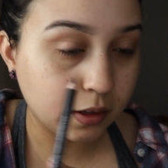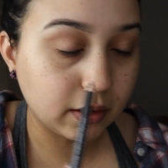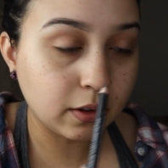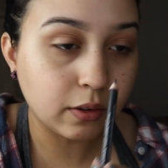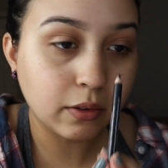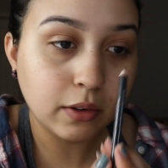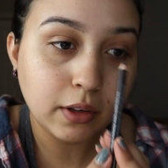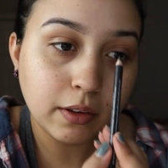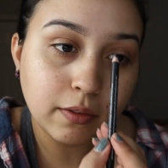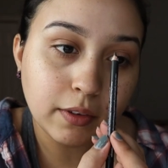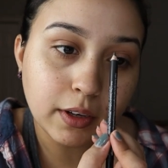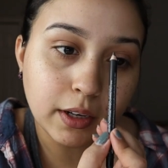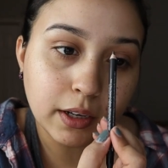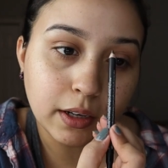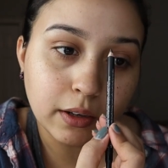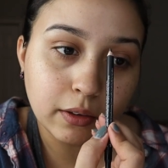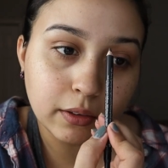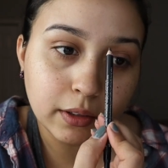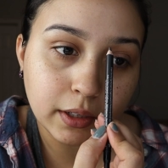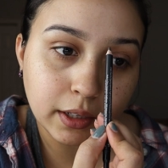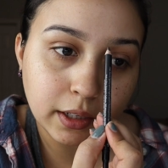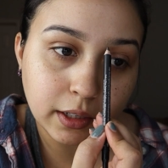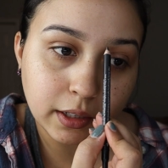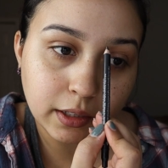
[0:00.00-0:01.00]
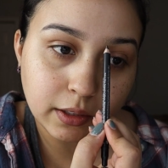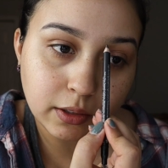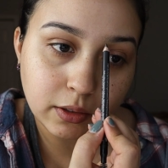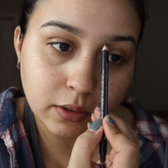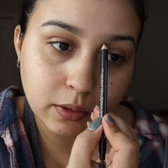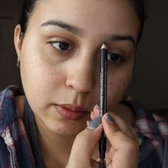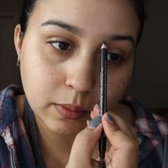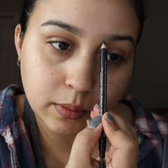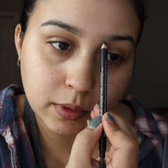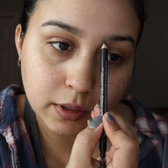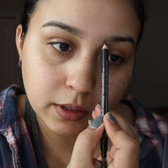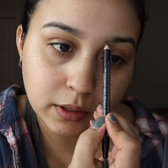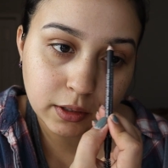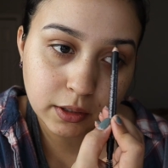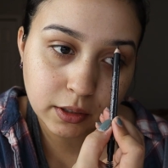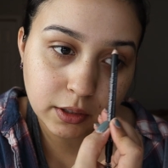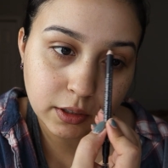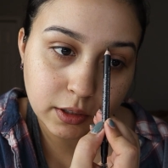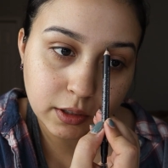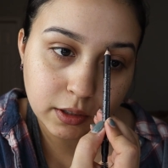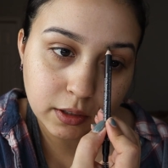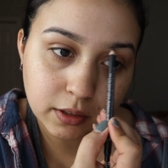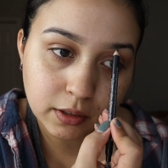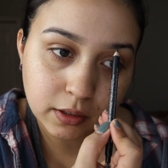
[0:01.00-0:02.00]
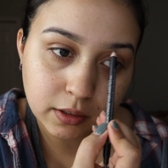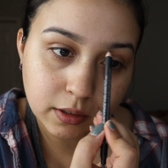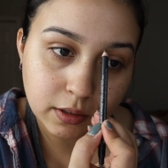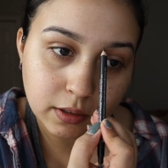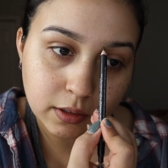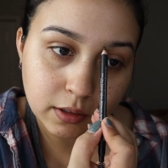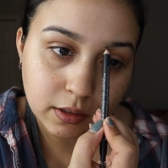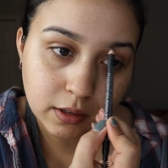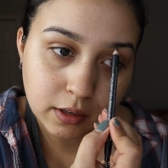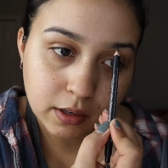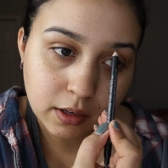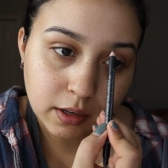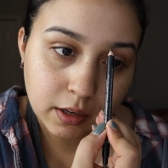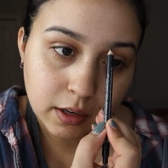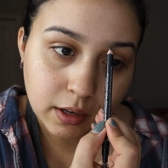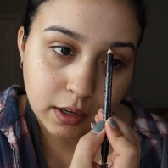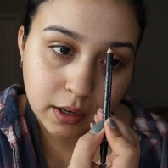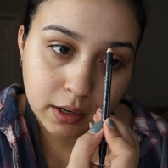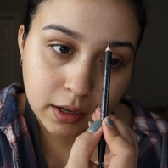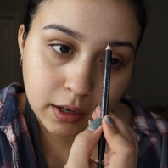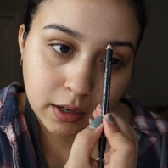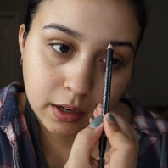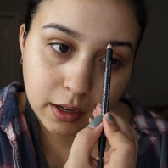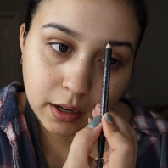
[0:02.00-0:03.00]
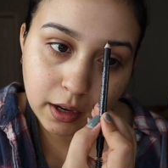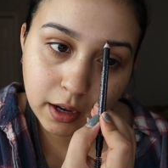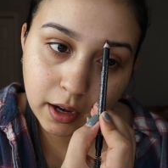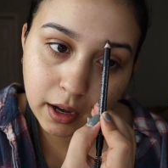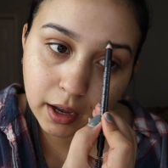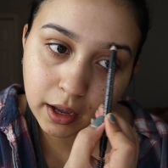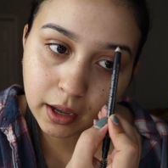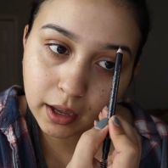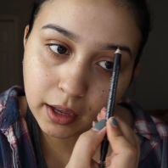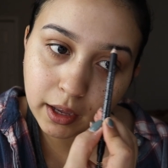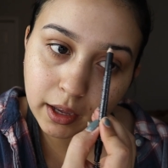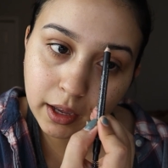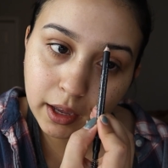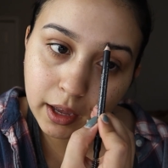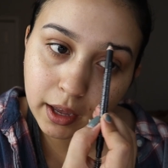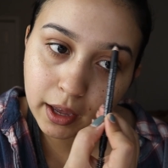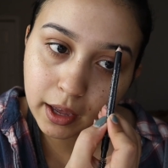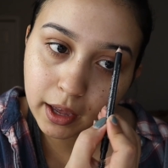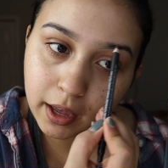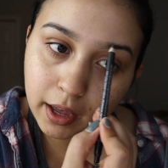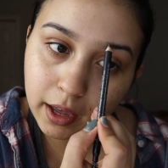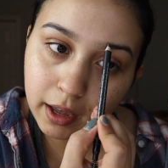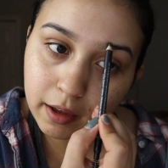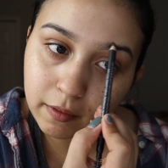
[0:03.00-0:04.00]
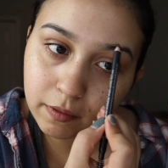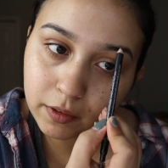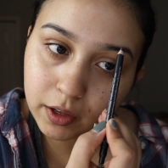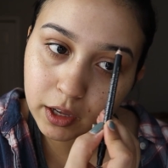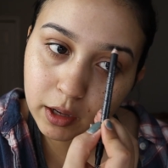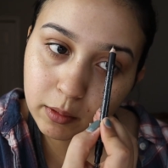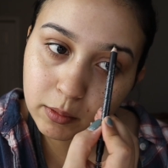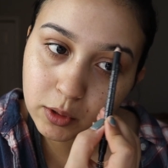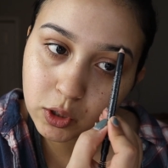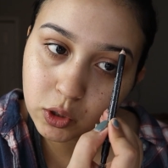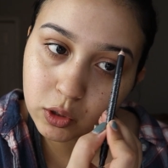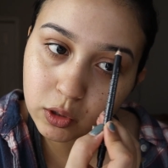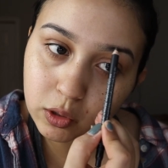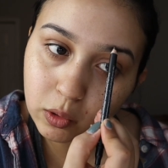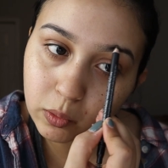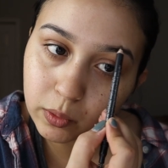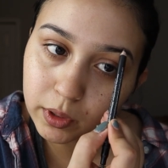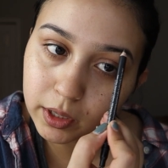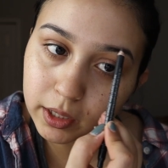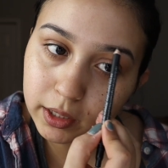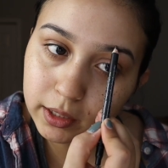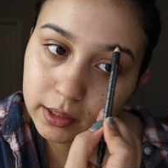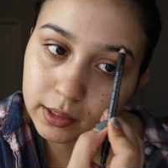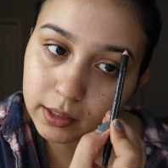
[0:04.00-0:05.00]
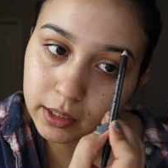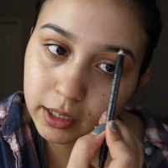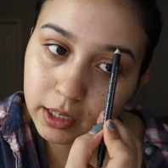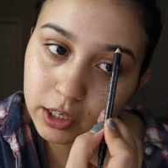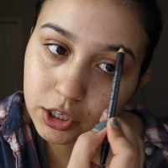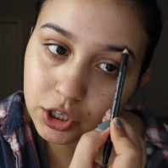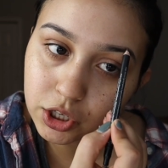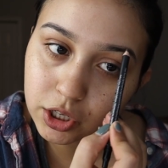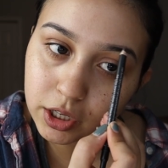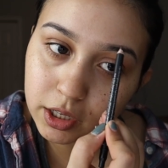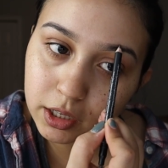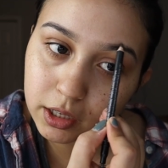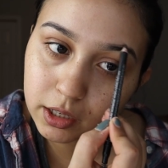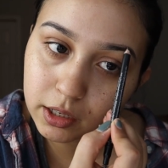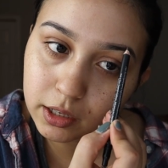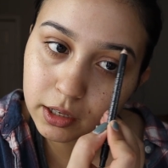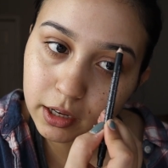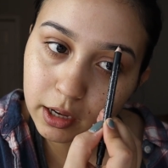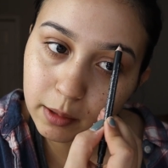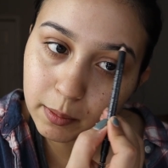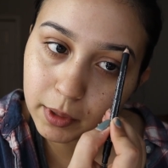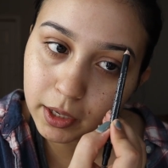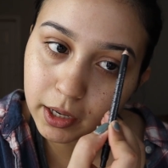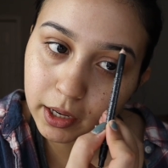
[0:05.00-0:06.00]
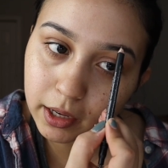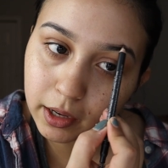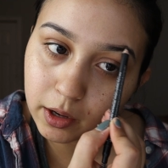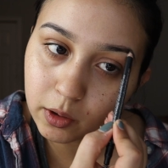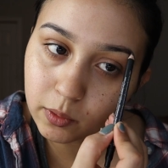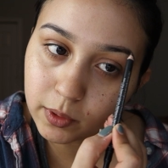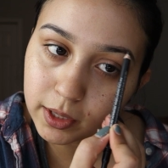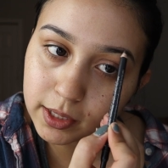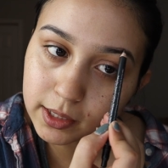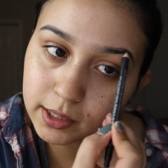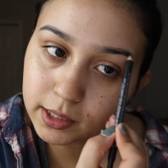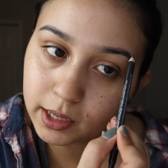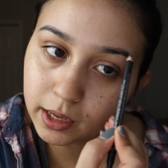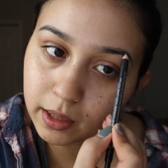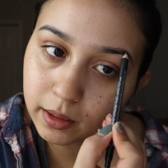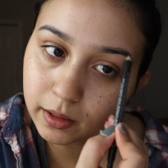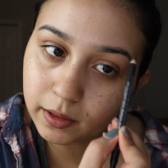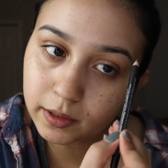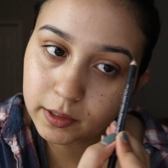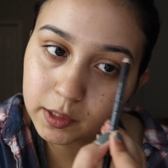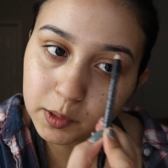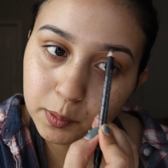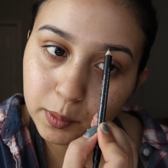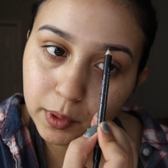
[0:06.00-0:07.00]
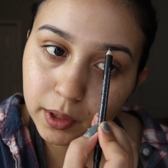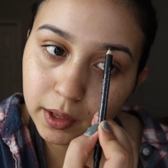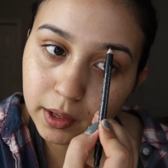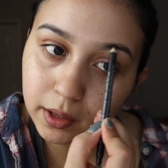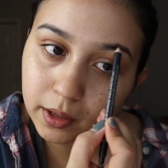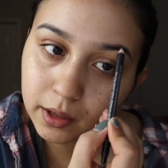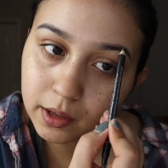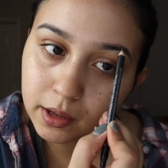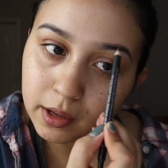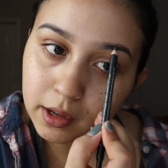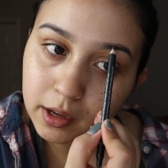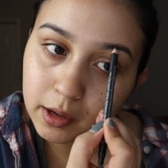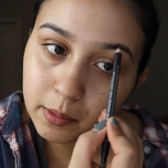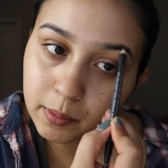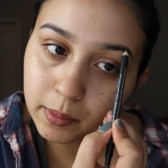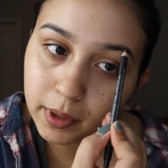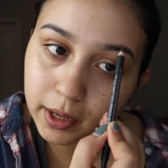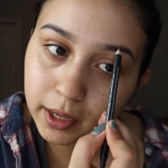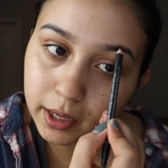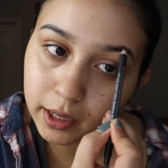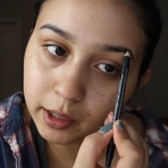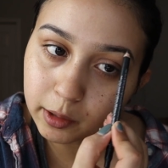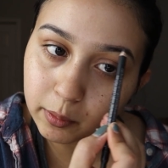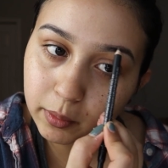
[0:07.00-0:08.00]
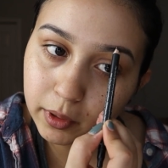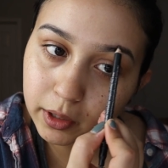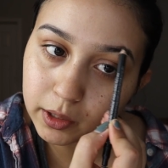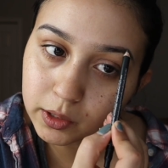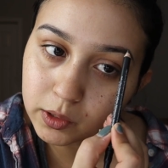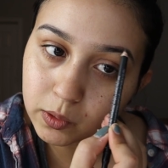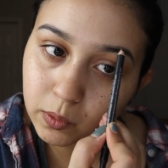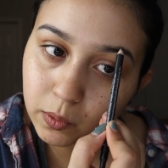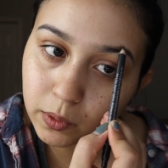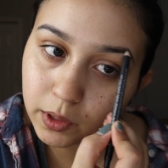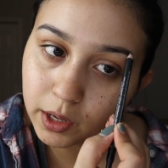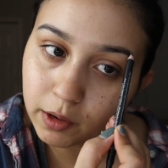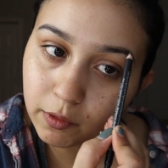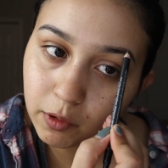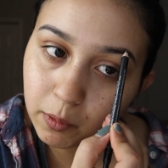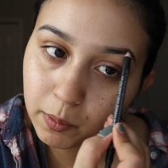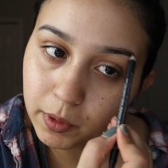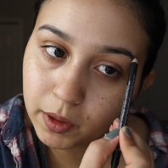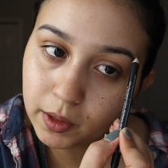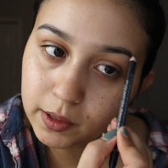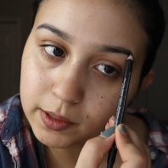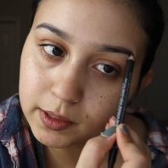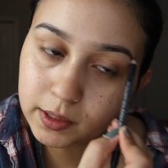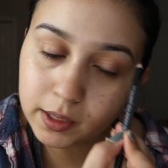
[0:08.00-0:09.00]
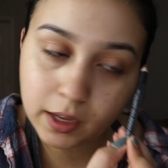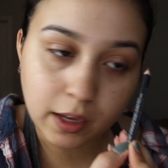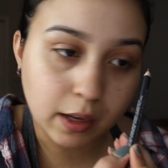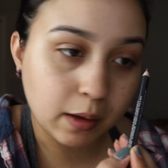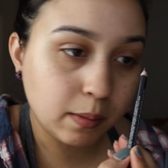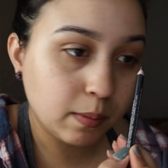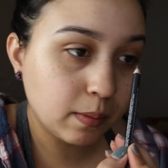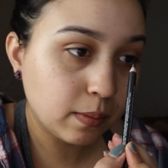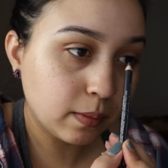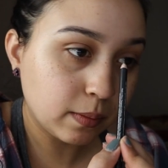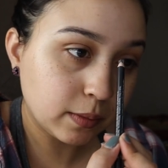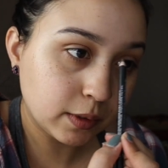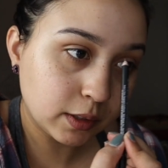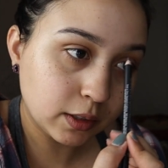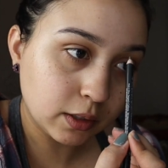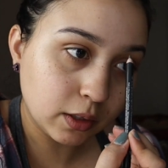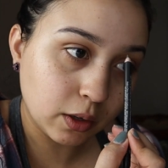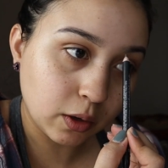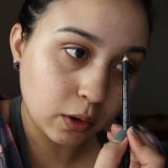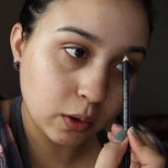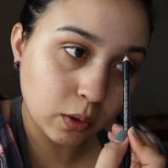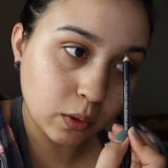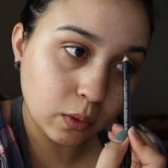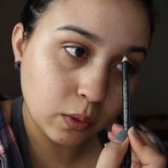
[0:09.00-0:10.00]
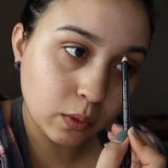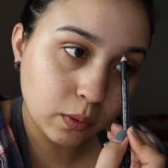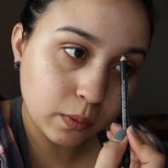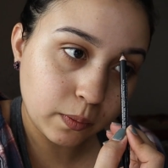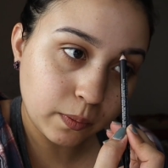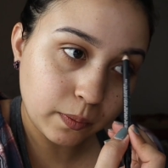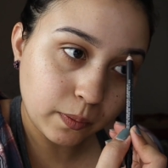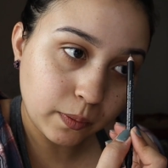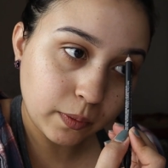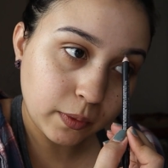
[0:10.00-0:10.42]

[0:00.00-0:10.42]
don't even outline it too much. I have come to a realization, I mean I always say this, but my eyebrows will never be the same, so